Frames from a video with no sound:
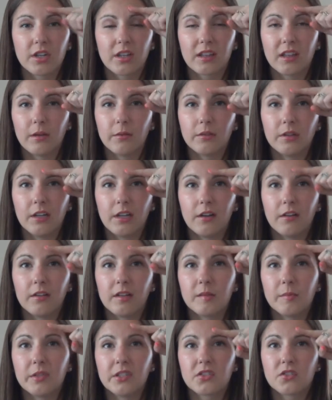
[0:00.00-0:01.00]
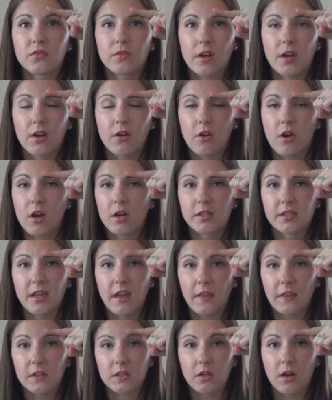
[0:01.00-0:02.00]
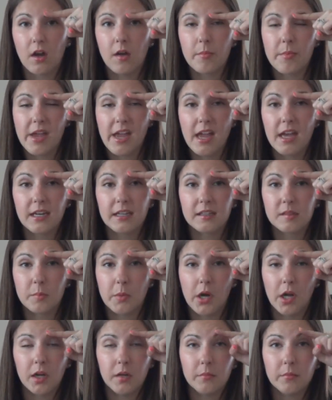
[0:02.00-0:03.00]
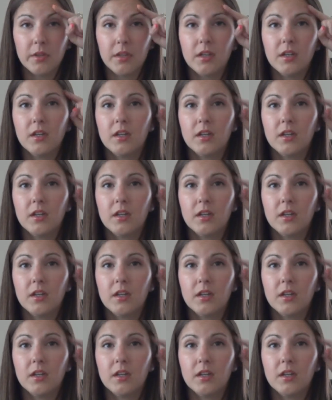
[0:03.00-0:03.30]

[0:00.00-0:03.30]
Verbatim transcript: Like they would literally be straight across at the top and at the bottom.